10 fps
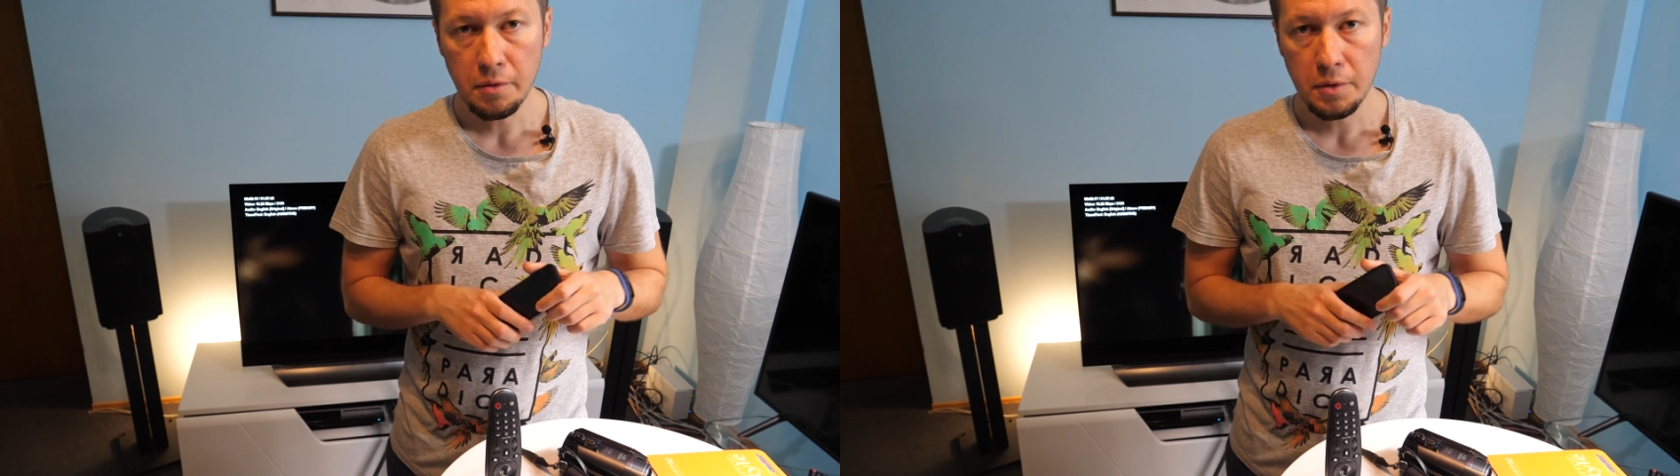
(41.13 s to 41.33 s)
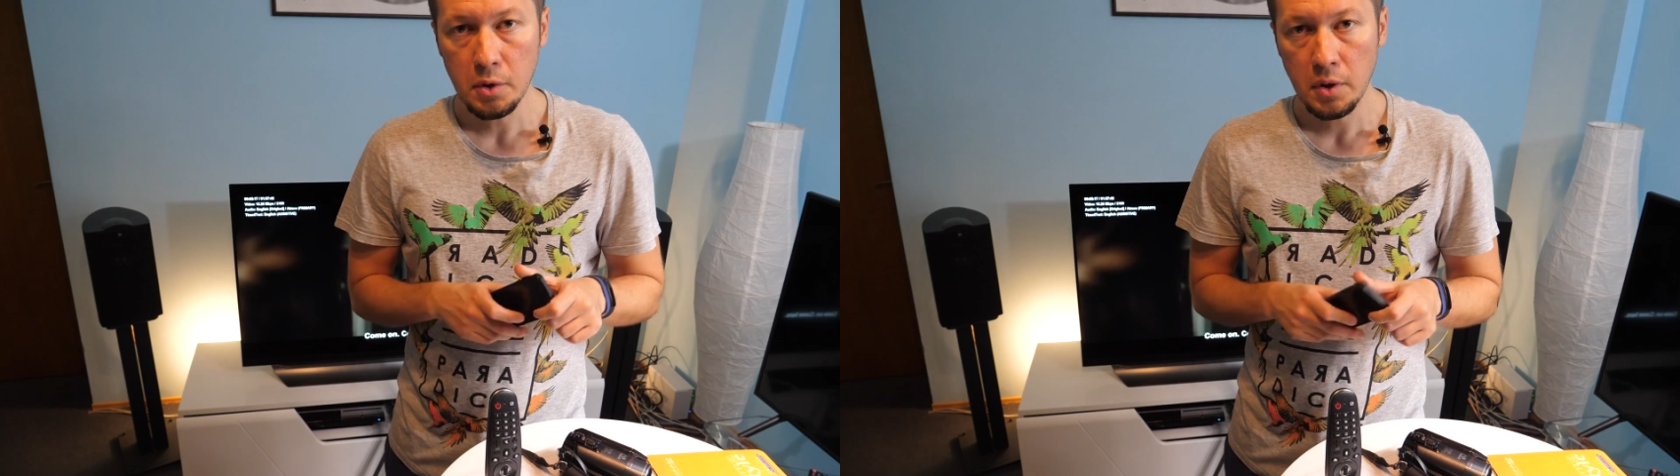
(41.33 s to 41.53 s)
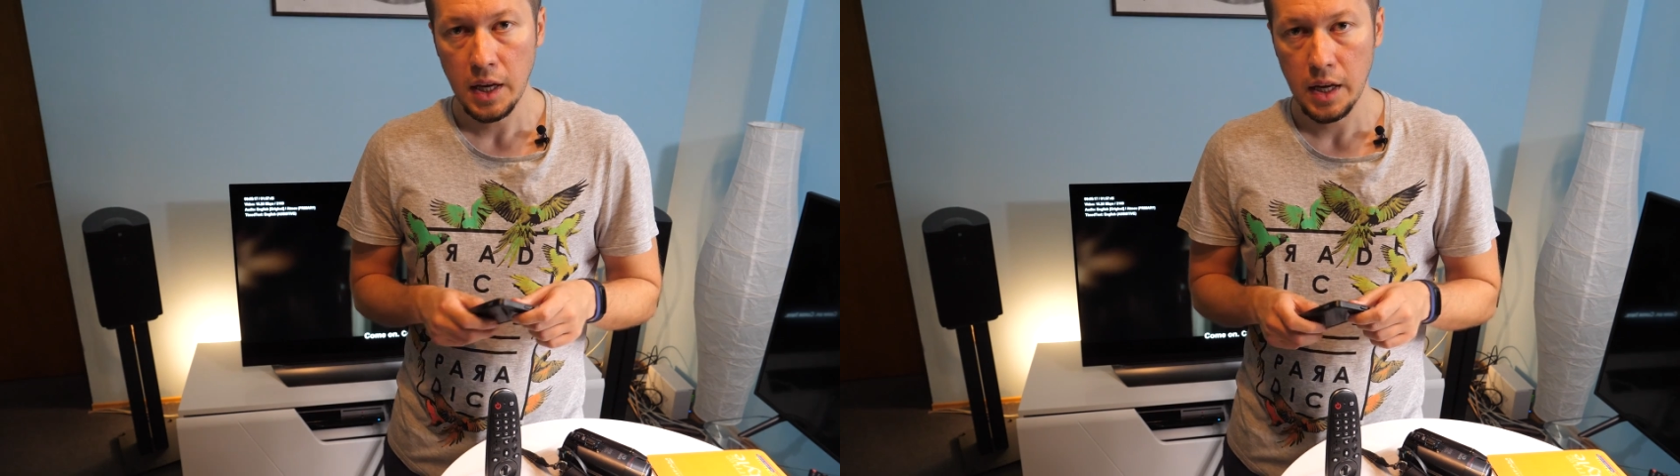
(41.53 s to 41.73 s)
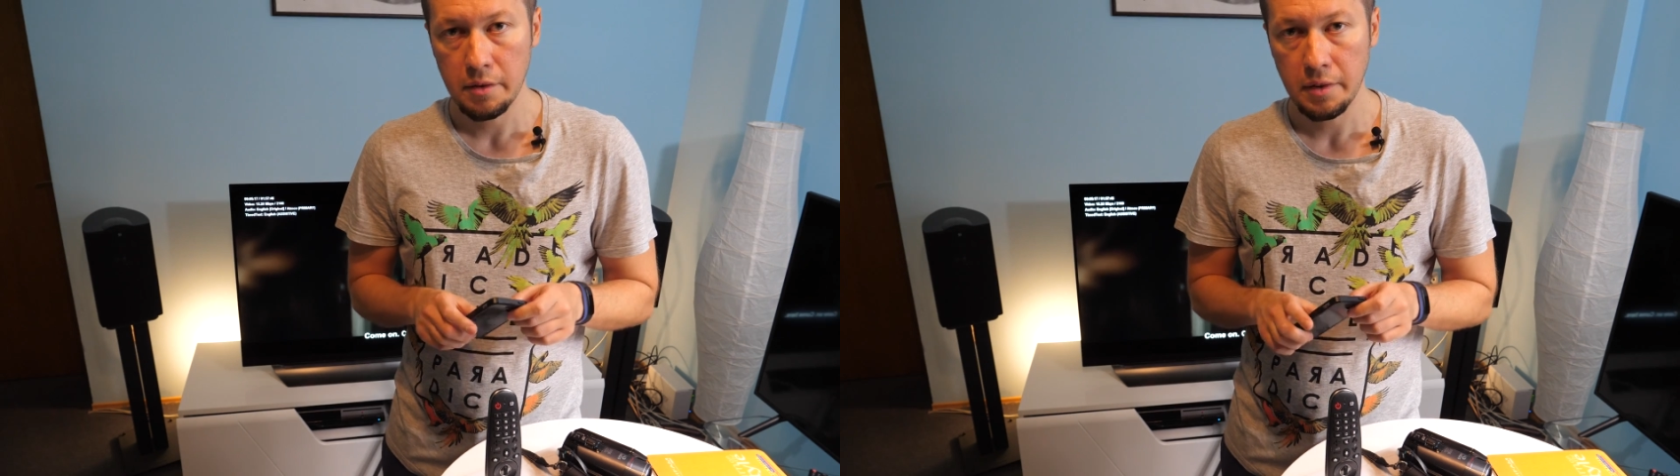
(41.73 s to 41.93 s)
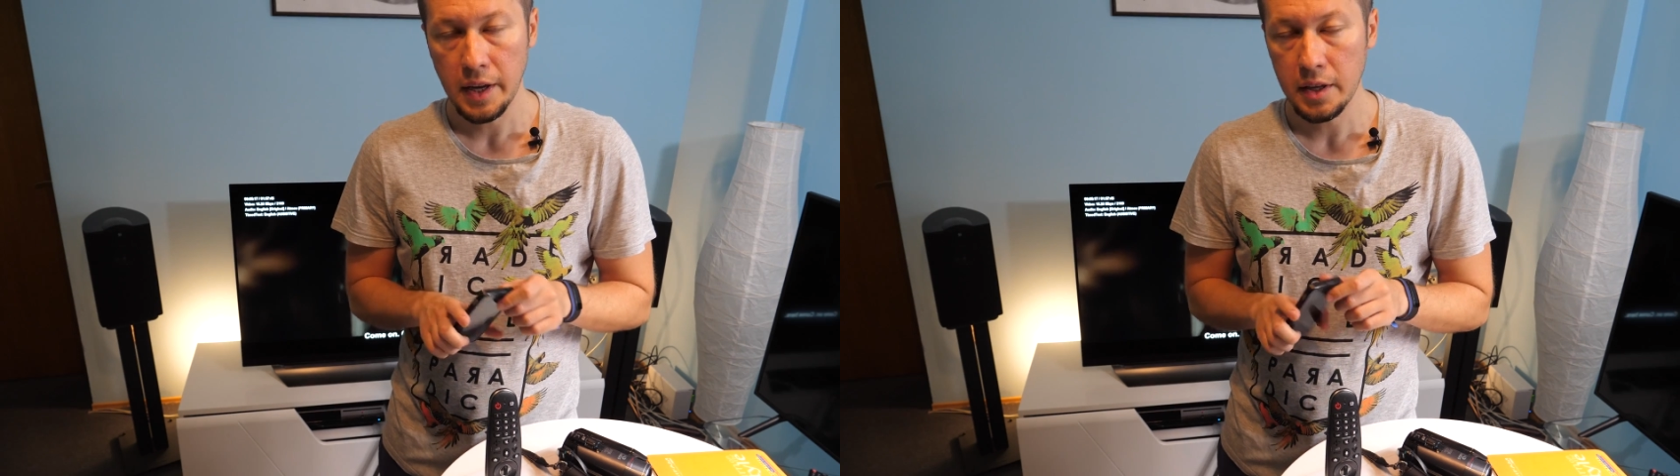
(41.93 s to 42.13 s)
you have
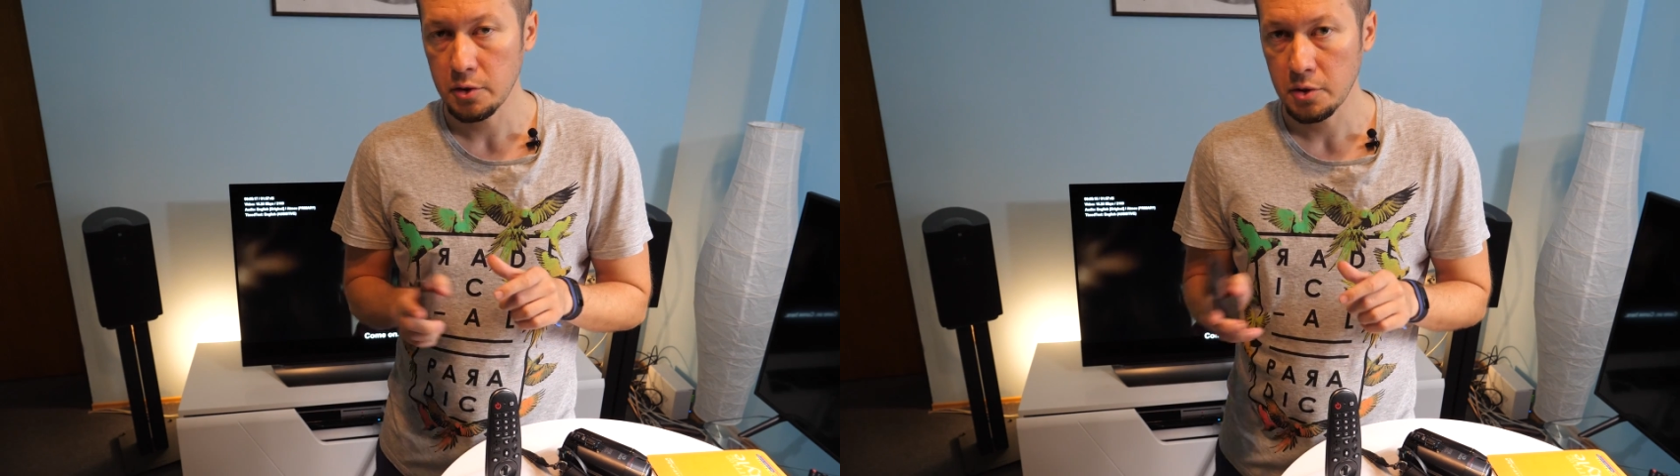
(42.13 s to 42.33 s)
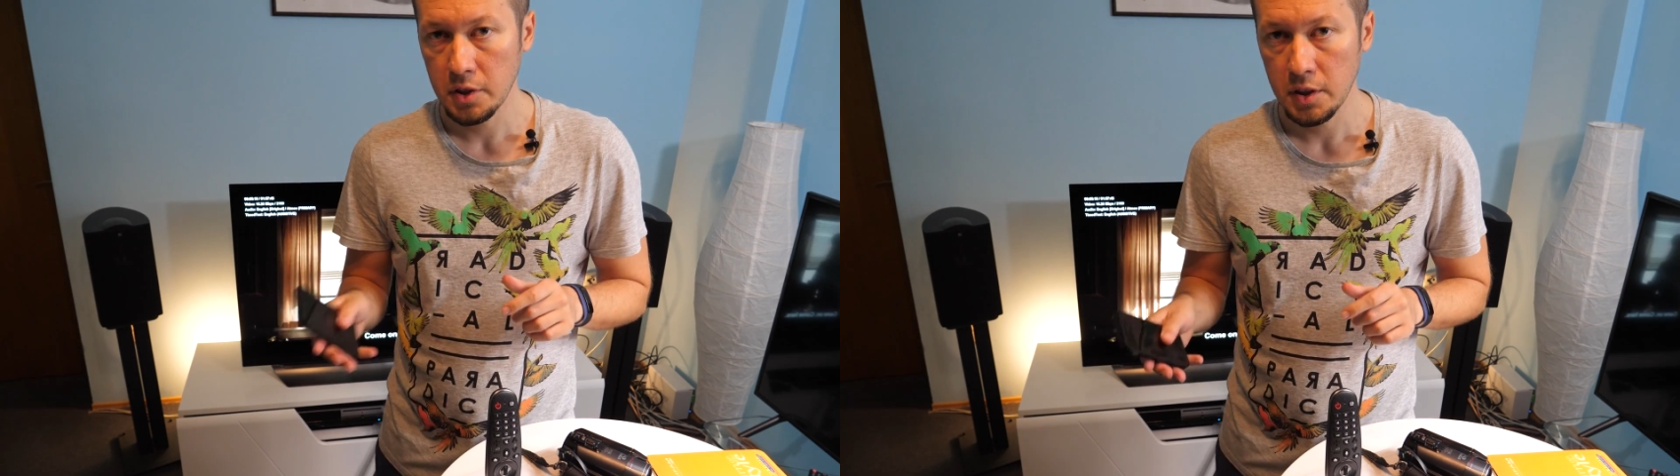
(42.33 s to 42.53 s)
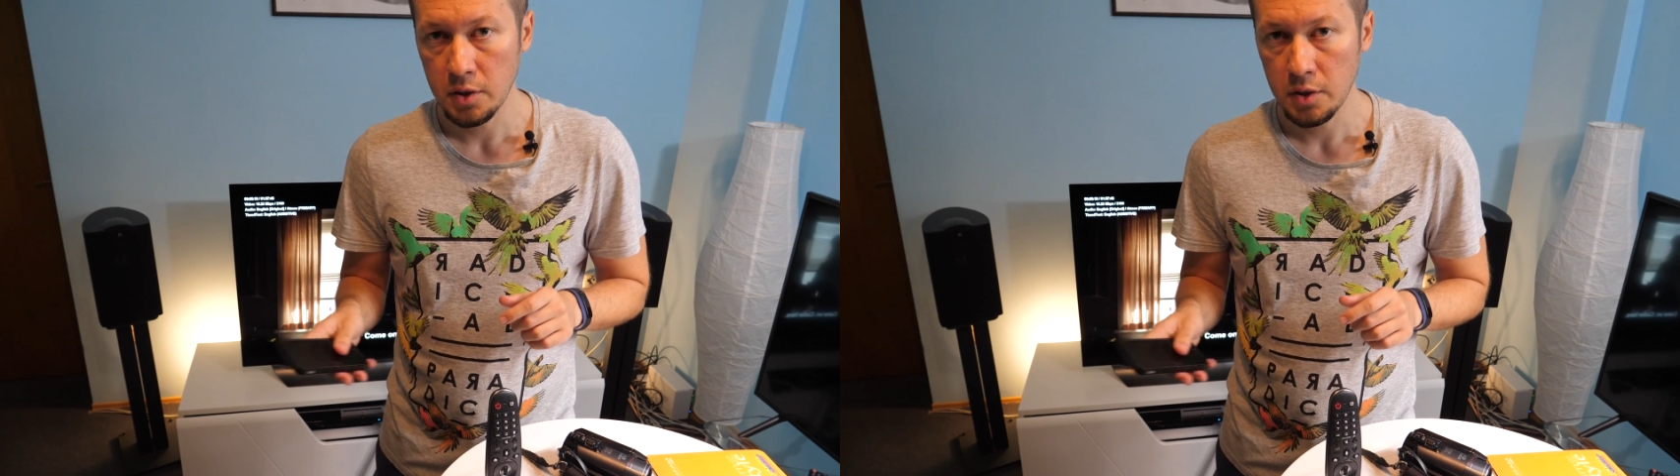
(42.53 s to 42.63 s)
Android